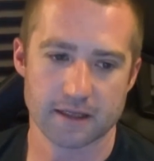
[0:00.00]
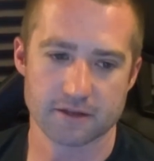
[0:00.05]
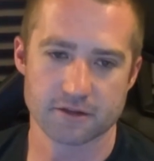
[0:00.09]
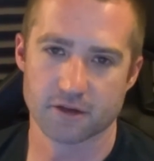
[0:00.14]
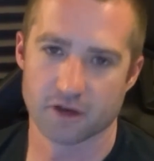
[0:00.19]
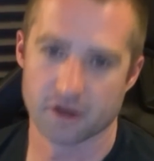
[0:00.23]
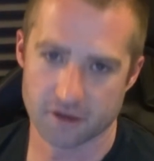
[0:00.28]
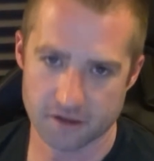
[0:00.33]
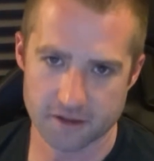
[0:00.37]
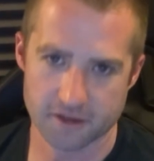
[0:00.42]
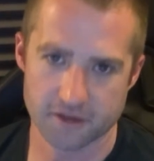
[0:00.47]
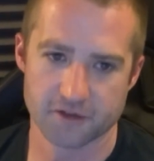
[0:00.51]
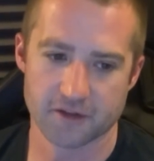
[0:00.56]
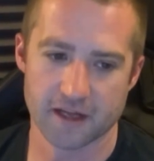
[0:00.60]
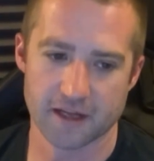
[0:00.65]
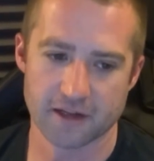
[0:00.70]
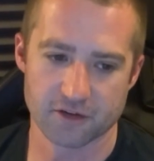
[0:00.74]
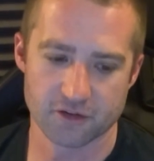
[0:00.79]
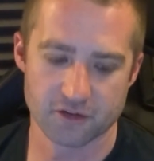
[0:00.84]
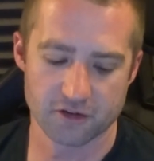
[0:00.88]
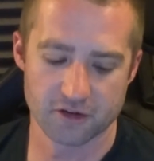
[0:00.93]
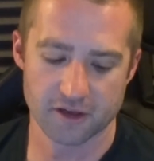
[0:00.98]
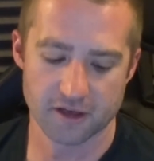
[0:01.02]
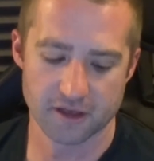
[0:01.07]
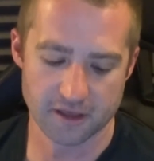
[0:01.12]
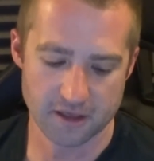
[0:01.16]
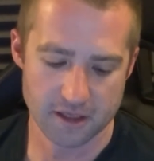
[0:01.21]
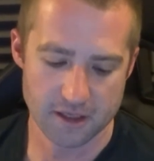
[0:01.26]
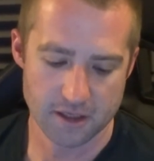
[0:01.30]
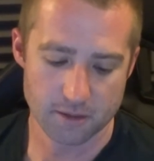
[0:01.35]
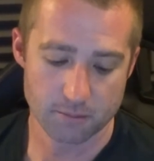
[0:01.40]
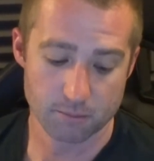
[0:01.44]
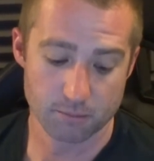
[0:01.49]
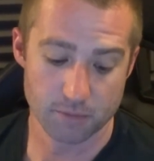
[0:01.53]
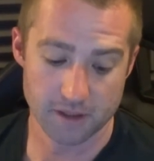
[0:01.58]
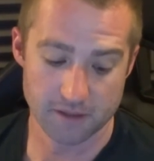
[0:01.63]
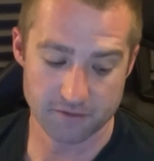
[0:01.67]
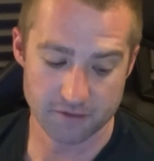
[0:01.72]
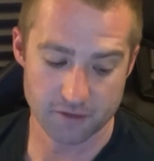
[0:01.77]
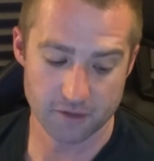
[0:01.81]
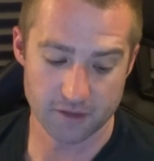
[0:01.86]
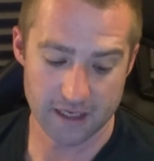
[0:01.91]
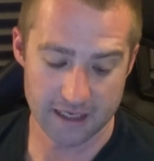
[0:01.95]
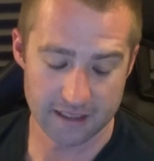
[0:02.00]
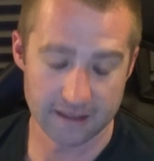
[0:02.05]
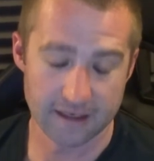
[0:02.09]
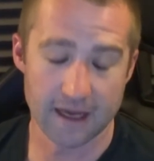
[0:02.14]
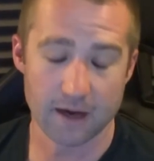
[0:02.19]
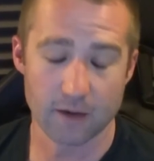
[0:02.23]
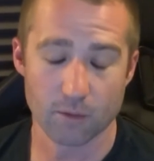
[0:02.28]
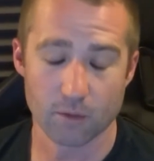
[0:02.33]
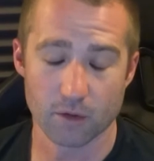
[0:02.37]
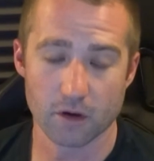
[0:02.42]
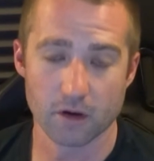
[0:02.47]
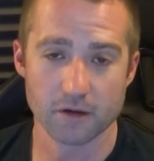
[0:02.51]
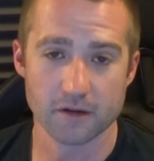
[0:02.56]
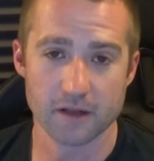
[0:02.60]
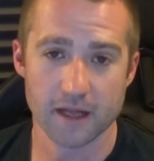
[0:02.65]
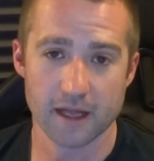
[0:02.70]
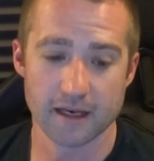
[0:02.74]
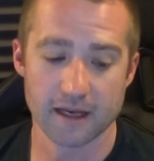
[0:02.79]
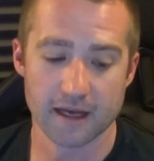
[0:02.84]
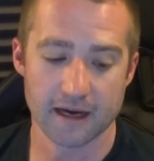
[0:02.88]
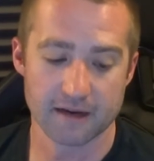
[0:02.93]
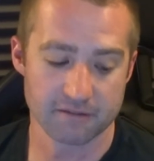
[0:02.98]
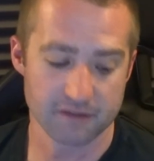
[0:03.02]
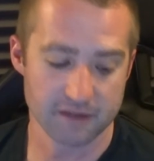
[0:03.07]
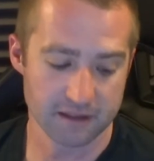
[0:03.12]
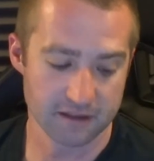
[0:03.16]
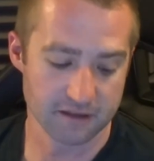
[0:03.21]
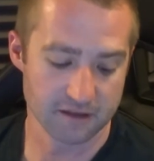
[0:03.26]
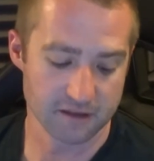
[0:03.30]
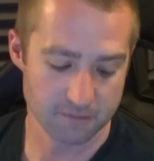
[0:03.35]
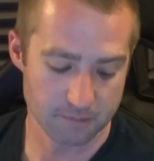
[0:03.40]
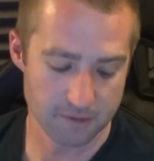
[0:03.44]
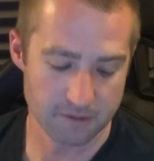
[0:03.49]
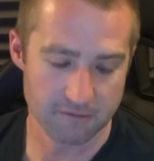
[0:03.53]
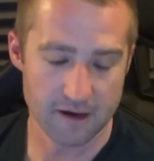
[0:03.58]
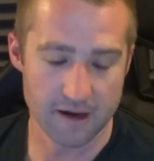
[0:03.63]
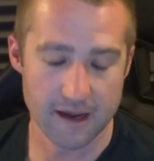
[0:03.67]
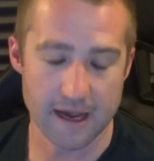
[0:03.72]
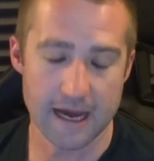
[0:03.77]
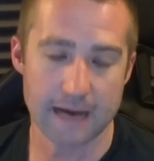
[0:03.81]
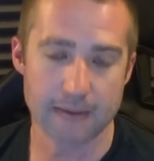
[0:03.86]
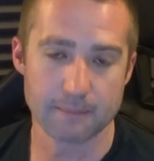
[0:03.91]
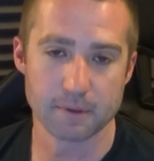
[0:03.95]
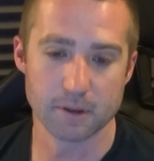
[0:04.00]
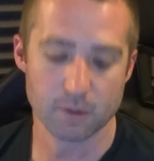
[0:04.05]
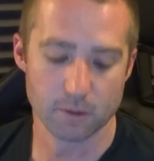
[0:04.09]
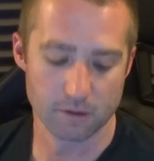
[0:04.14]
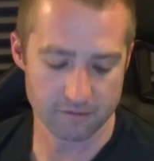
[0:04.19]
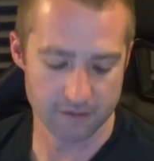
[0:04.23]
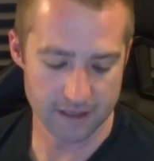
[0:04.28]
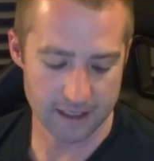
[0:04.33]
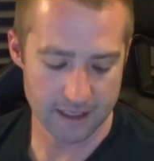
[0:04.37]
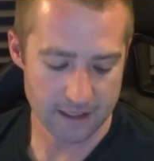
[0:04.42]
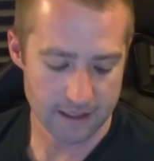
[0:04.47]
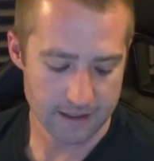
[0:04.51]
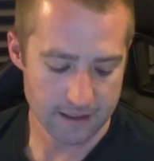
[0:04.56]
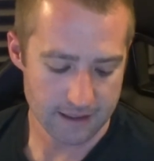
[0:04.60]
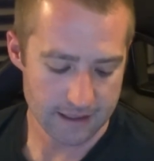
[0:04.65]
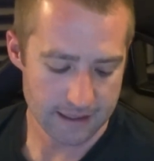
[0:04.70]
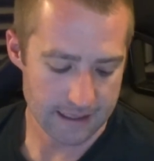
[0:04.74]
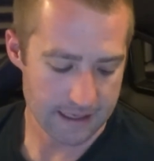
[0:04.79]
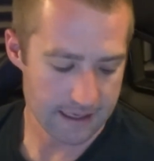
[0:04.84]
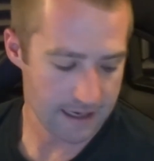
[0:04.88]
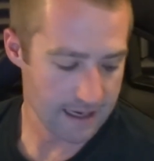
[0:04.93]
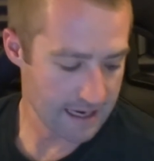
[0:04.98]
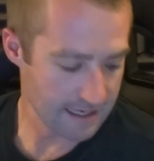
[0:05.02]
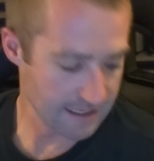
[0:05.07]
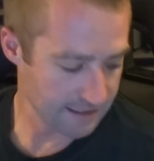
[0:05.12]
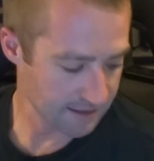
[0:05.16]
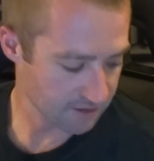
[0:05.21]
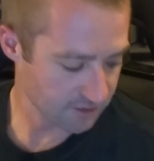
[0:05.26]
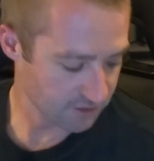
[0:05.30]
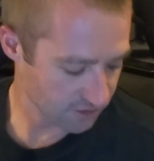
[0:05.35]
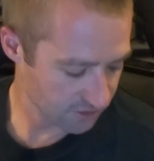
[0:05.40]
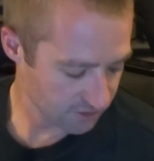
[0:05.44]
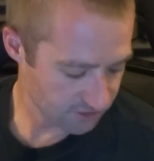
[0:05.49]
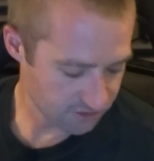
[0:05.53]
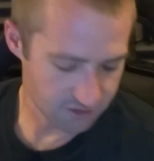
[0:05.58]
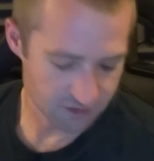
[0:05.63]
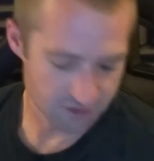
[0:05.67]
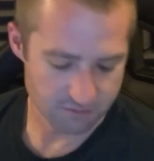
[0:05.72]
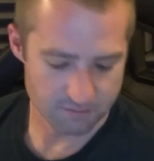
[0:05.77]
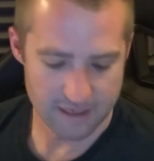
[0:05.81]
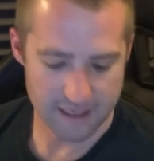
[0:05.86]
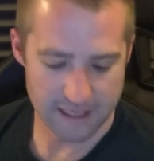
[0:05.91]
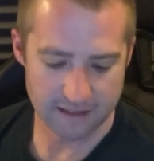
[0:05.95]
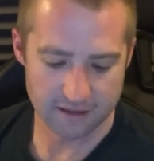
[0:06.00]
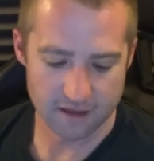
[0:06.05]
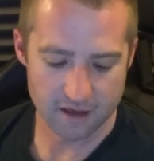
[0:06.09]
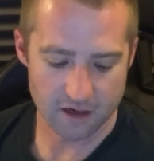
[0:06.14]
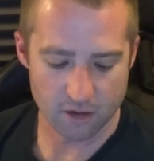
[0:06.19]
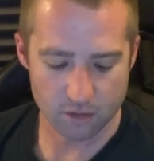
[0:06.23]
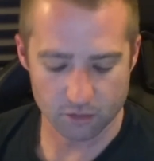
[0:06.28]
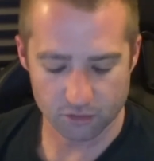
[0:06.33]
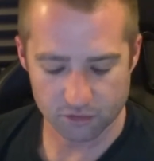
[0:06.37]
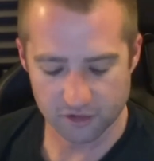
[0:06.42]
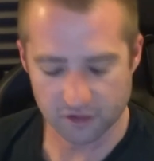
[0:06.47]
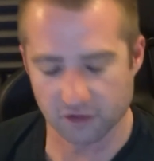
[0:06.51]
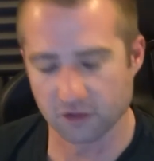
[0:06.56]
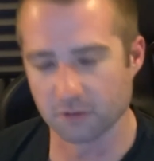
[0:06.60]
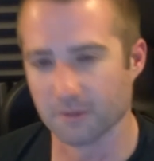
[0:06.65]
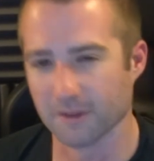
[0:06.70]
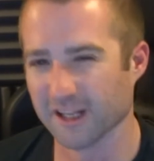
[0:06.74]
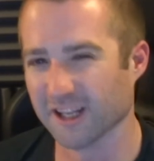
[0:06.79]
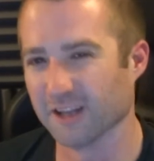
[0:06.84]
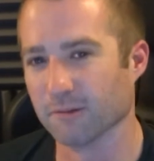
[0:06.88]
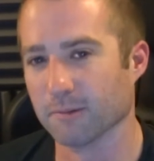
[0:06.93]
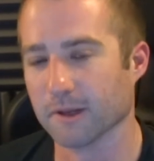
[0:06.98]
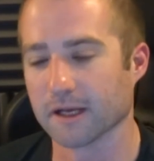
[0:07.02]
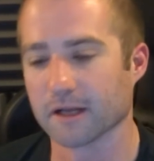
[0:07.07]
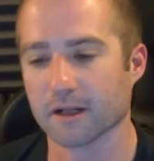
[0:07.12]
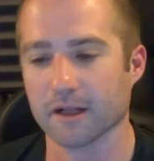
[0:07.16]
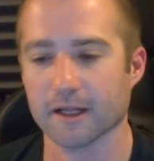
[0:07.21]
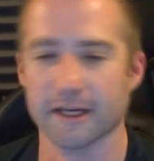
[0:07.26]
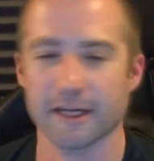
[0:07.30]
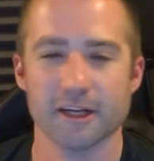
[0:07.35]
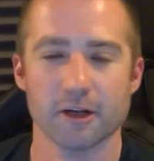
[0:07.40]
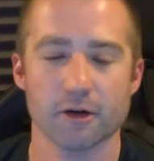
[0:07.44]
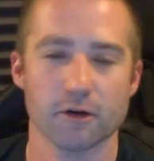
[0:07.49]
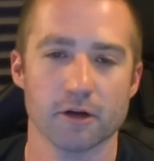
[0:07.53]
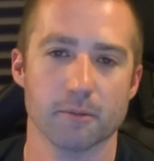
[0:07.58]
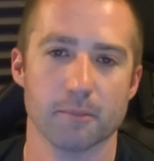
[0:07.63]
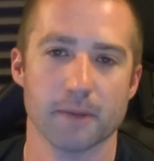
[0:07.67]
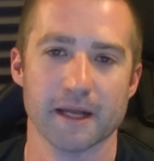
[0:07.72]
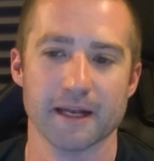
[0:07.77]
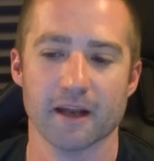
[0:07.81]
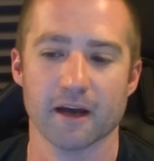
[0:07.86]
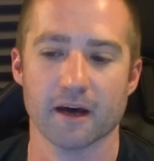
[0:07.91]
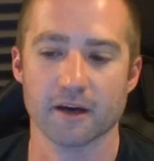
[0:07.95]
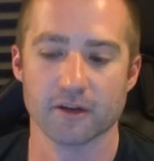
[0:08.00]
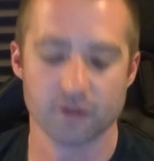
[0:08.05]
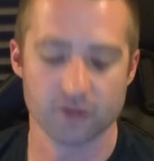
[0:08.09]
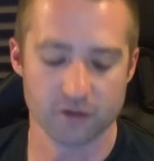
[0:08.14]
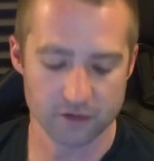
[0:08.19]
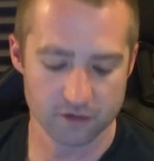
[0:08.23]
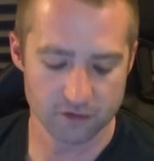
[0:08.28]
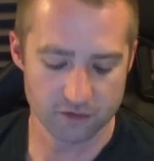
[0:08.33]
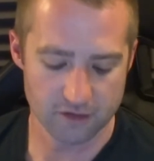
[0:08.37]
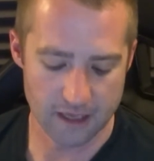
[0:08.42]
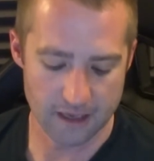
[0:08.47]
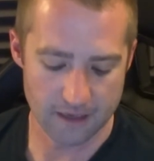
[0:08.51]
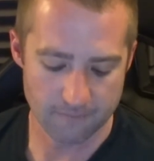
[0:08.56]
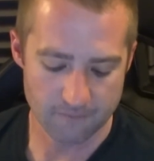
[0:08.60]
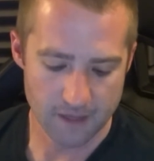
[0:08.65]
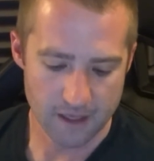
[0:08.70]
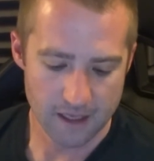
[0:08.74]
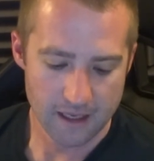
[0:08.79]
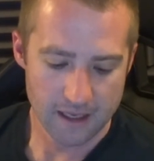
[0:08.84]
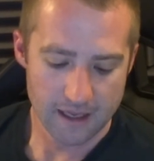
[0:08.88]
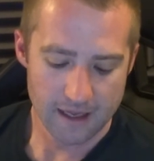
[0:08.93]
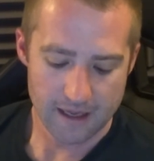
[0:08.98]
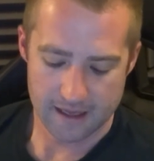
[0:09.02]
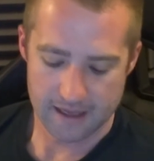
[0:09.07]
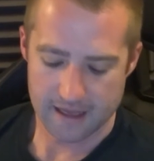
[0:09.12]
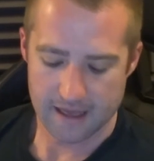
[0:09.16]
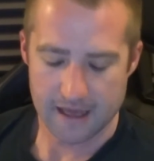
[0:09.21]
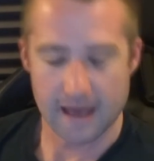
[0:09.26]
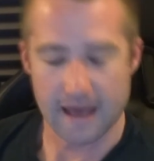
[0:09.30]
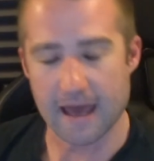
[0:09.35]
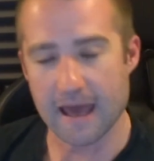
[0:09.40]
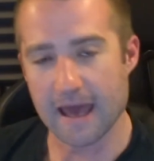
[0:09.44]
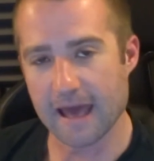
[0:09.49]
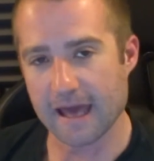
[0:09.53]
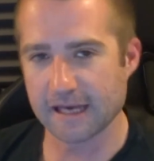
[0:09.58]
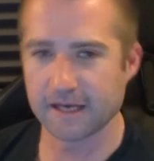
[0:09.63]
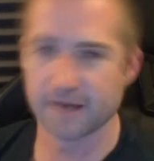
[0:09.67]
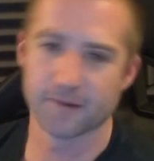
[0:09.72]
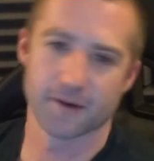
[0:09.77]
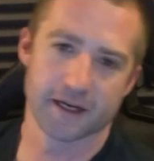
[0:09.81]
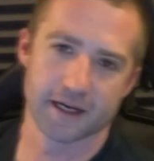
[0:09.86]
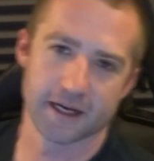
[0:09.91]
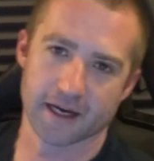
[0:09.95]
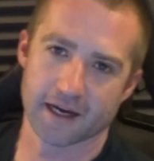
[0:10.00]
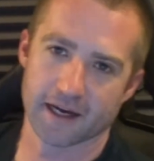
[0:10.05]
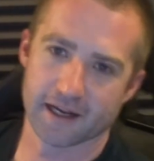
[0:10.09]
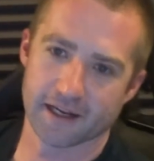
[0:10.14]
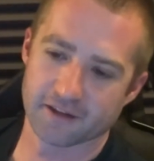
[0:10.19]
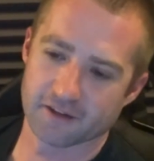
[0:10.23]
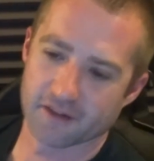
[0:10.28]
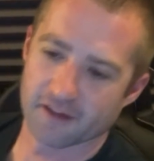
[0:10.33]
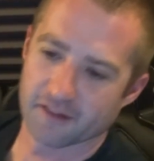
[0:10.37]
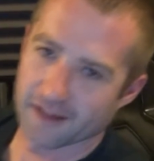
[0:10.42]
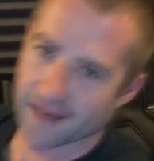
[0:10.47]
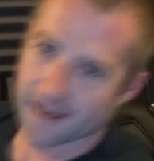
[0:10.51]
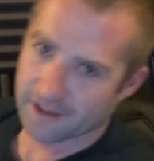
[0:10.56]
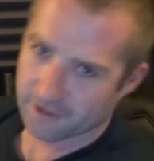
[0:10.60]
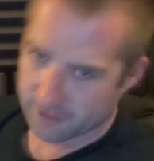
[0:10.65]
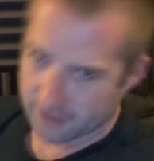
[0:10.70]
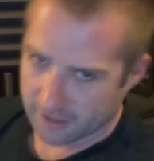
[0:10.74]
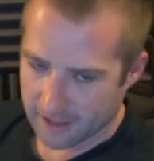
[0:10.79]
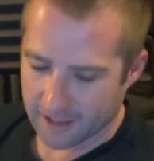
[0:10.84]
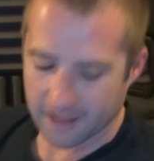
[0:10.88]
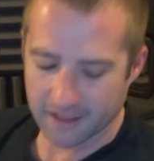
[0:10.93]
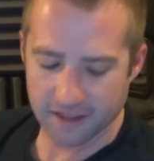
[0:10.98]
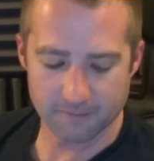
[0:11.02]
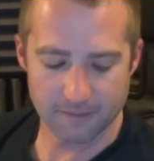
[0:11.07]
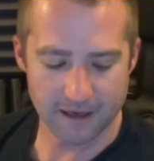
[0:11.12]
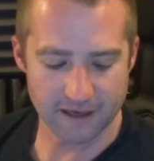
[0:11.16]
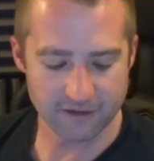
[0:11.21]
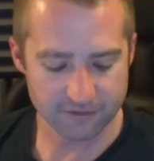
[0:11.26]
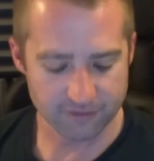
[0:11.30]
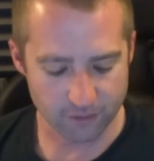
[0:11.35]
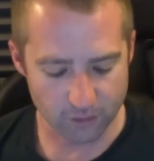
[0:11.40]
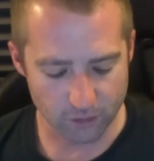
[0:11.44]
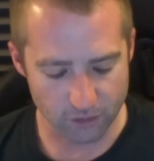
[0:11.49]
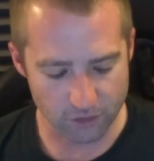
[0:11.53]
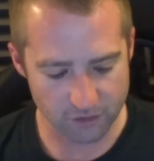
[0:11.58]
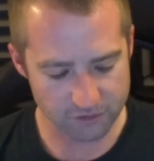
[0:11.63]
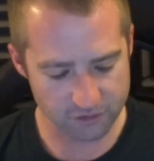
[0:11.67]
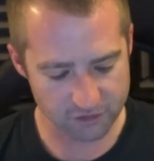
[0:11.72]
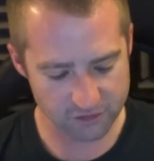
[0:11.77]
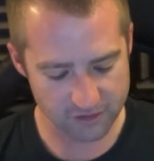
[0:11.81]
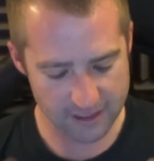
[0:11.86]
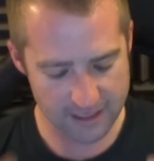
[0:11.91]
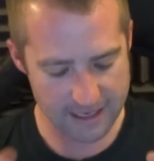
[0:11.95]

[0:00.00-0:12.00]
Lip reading: It's not a necessity, but if you can get one, then I think you'd be very happy with it. And it does just make the whole system a little bit cleaner and a bit nicer. So anyway, guys, that's kind of my thoughts.